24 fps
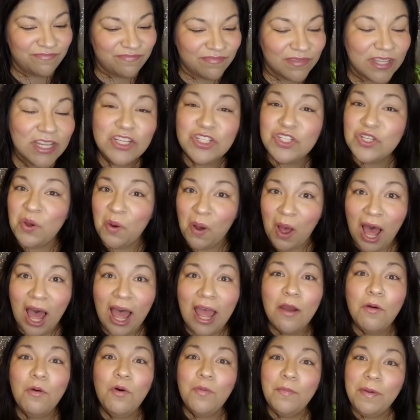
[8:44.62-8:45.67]
So
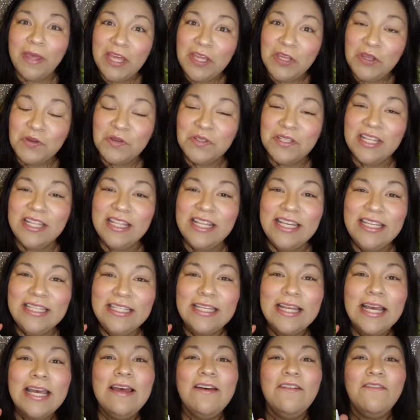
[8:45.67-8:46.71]
I will be using this
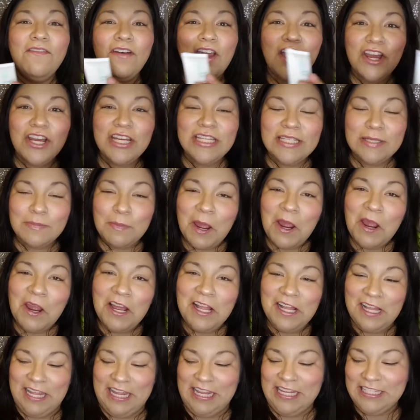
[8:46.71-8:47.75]
very
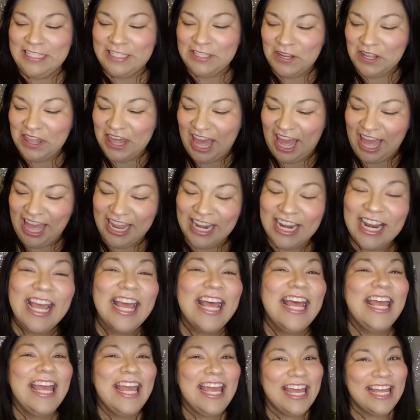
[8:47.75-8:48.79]
sparingly so that
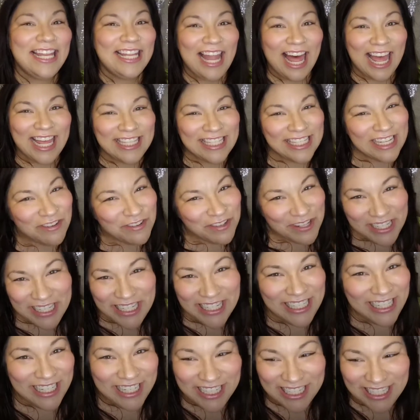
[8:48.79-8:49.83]
it lasts a really
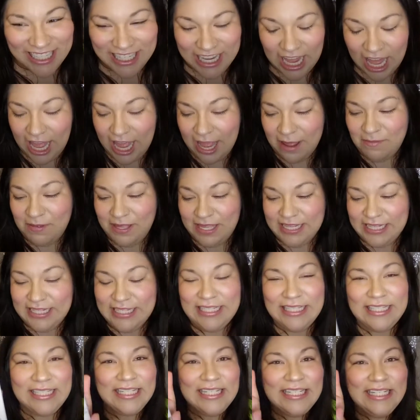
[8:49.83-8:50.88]
long time
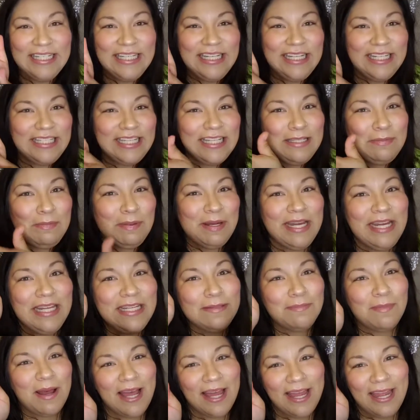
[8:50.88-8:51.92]
because it's as big as
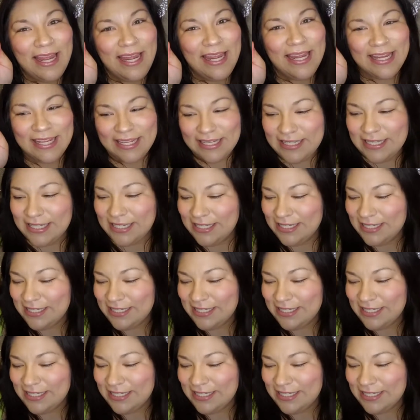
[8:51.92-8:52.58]
my hand.